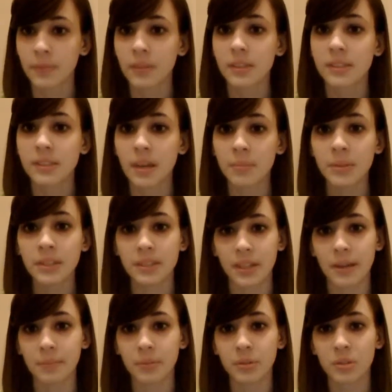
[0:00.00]
Some
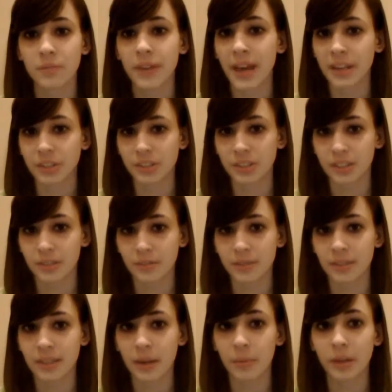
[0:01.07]
examples of
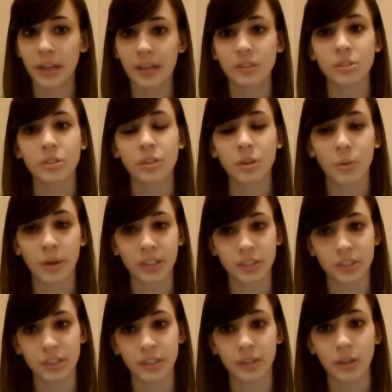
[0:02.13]
adjectives that would answer the
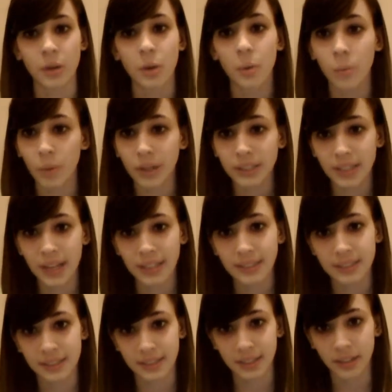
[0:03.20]
question, what kind
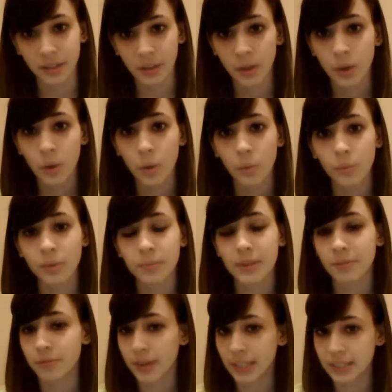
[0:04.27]
is it, would be
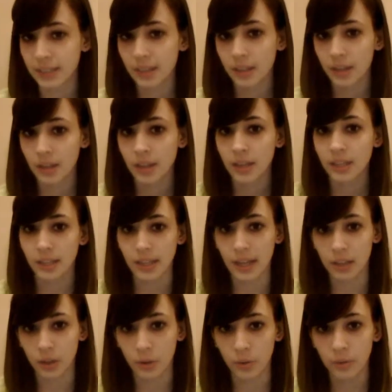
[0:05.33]
fuzzy,
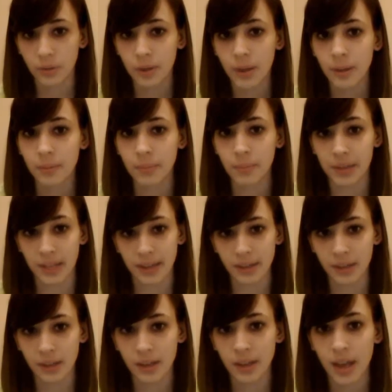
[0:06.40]
yellow,
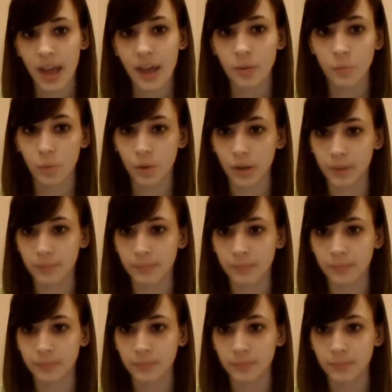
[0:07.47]
big, and warm.